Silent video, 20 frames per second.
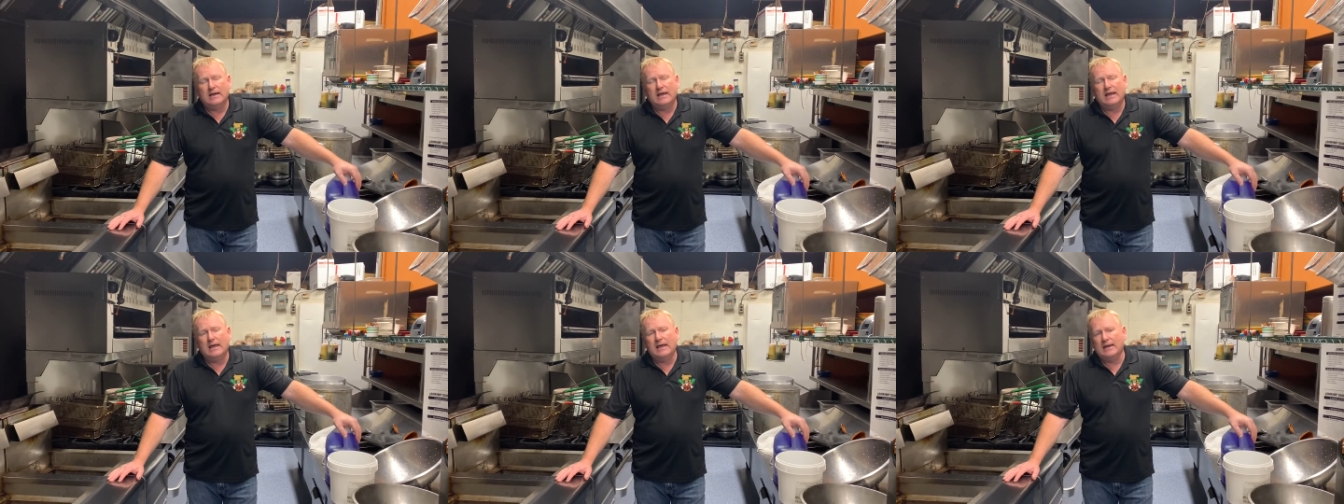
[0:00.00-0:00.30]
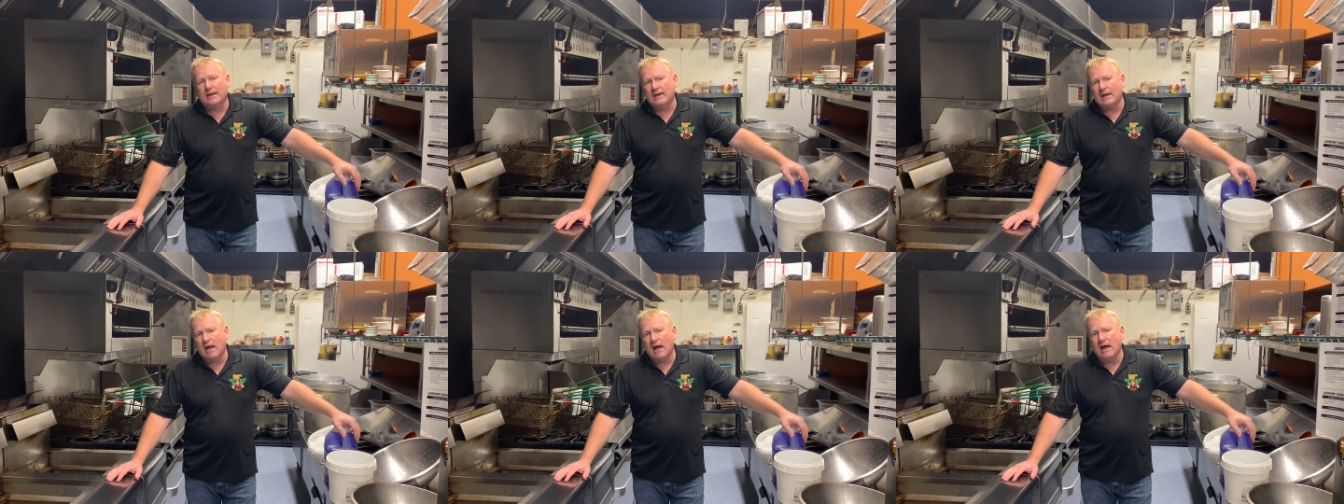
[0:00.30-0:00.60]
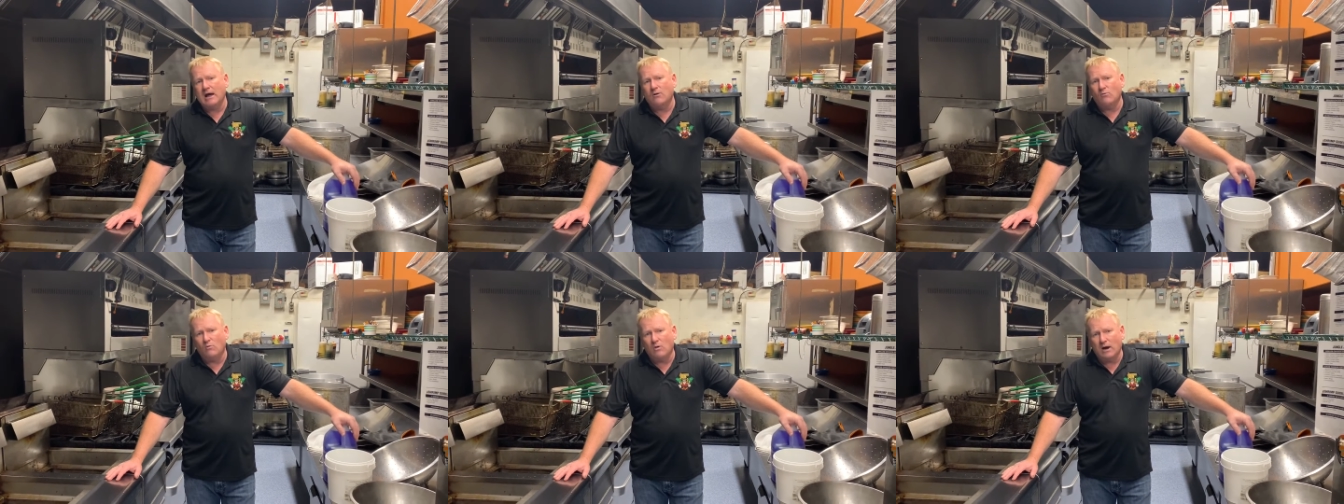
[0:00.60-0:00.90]
adding
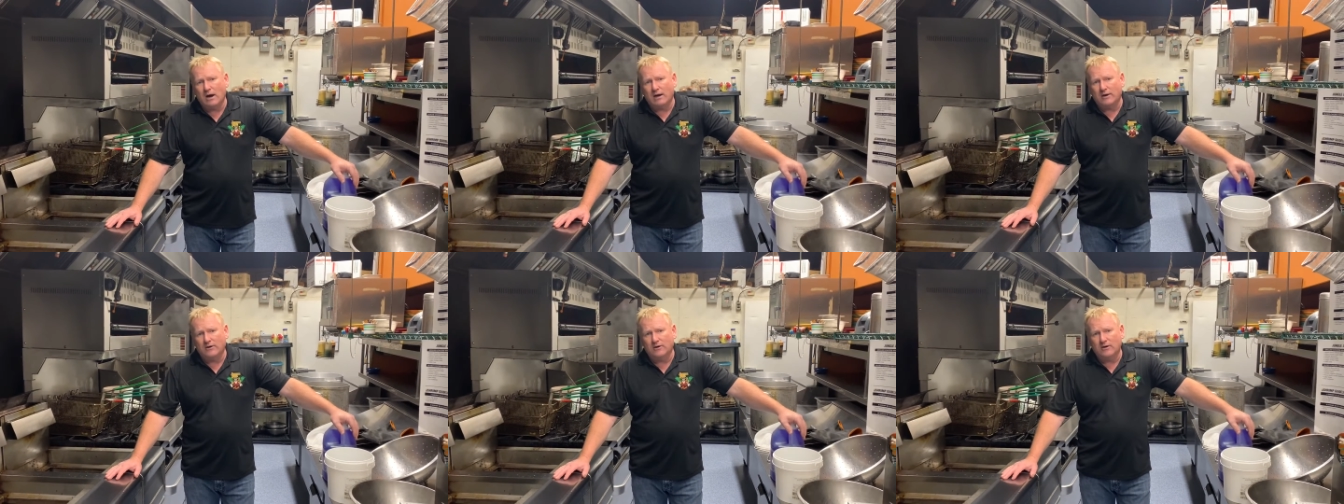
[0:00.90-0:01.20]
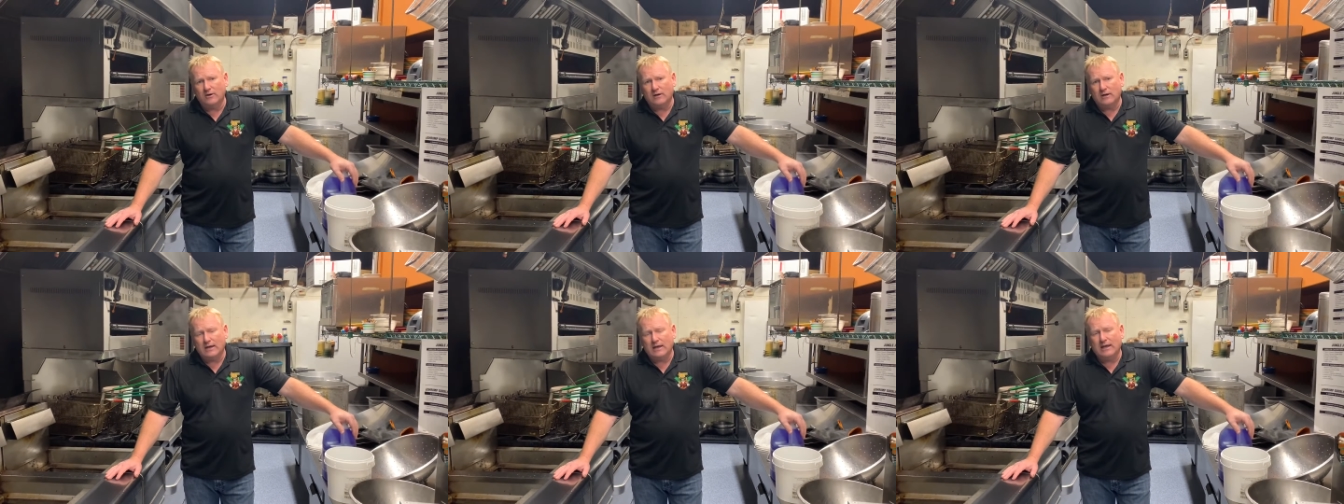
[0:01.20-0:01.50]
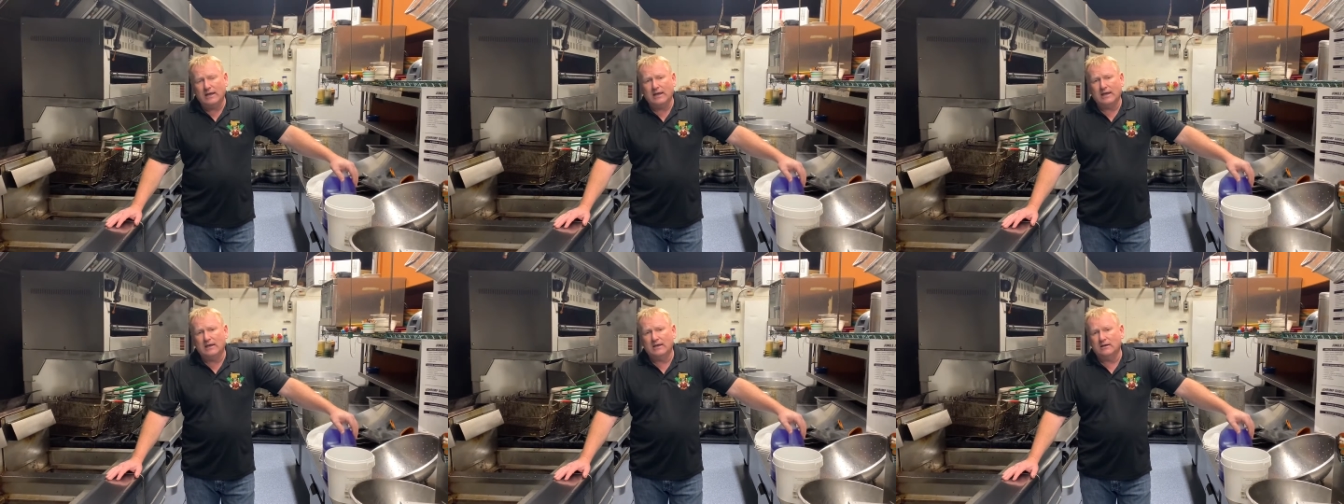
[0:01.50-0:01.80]
hot water
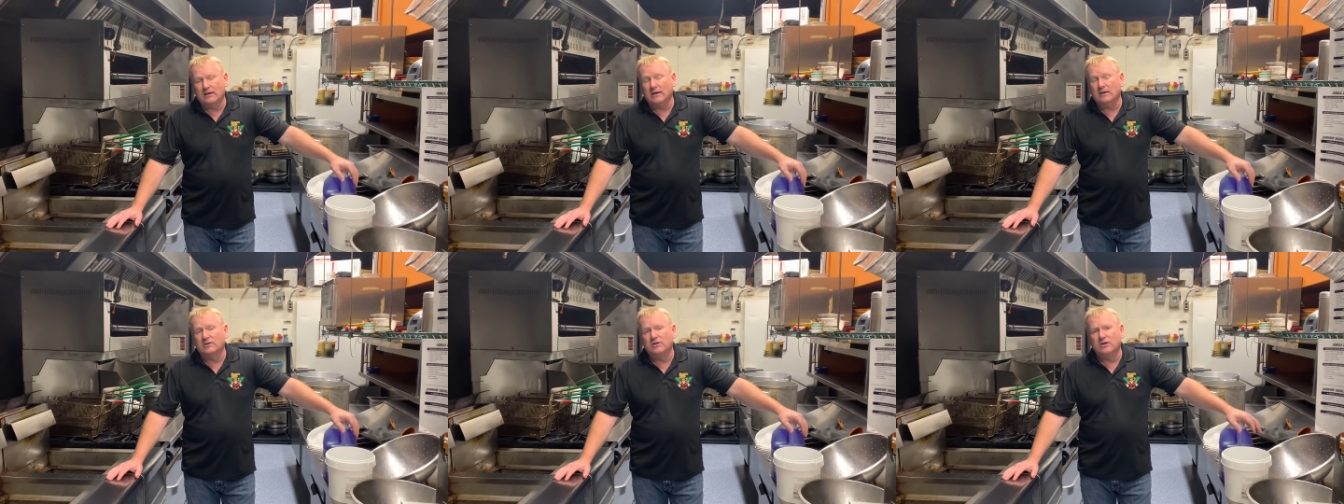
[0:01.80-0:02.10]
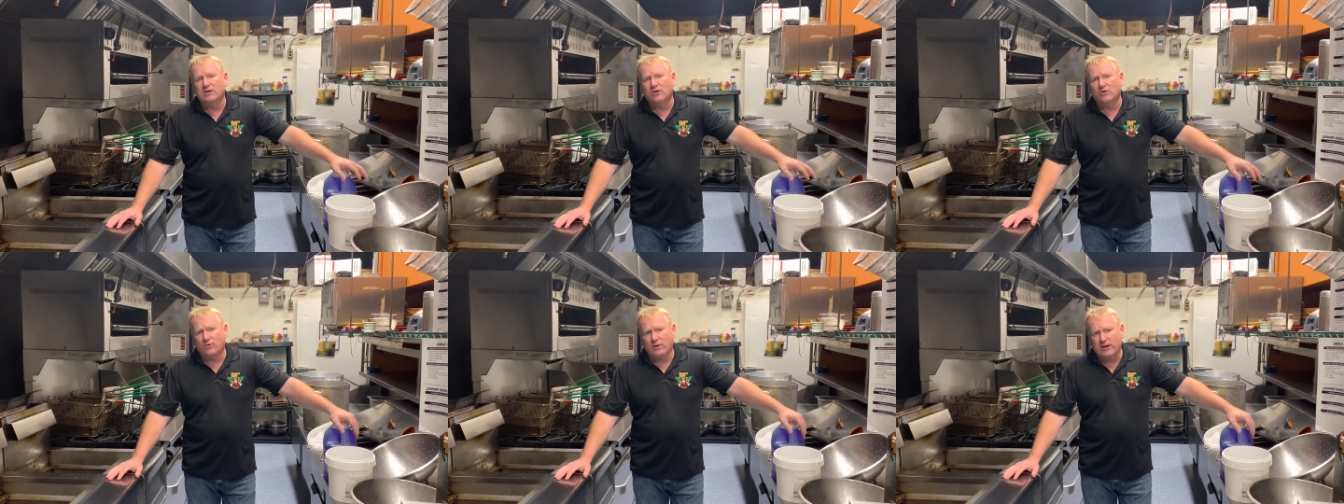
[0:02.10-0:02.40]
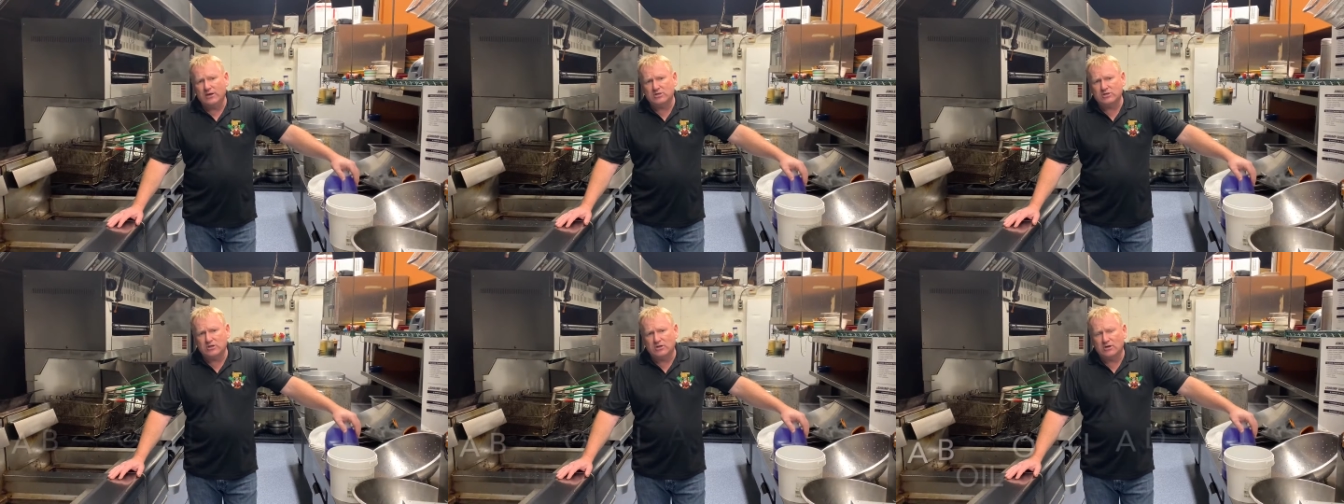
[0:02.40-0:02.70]
and a
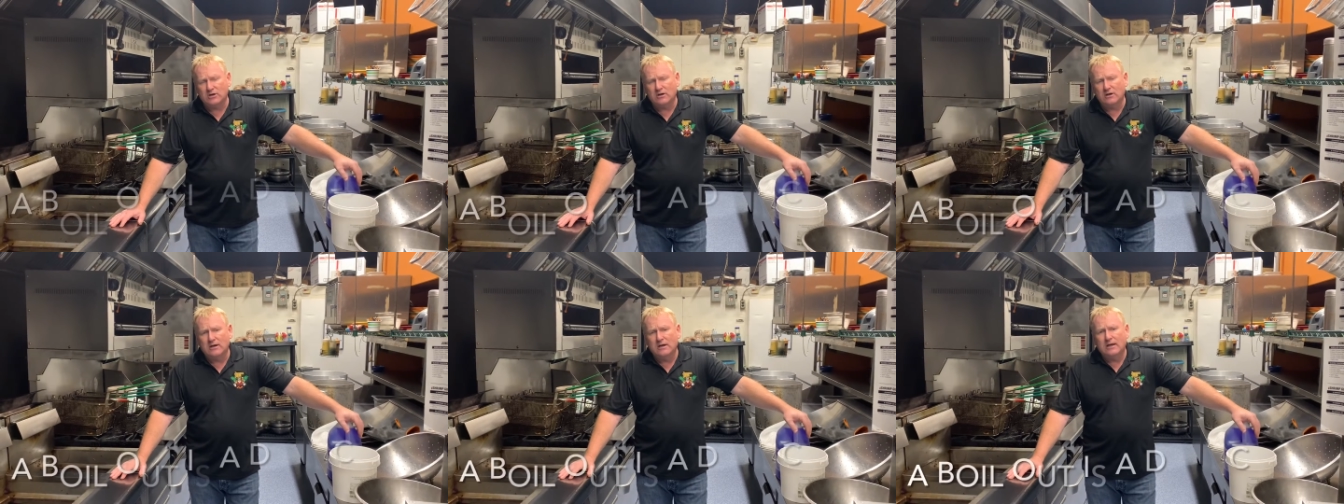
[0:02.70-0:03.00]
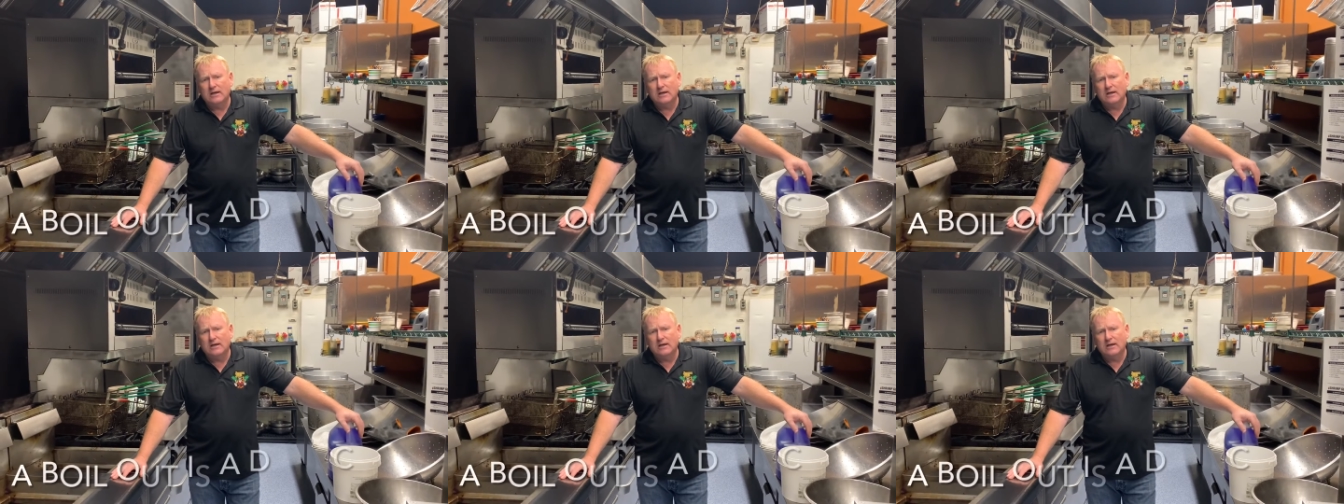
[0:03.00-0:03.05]
degreaser,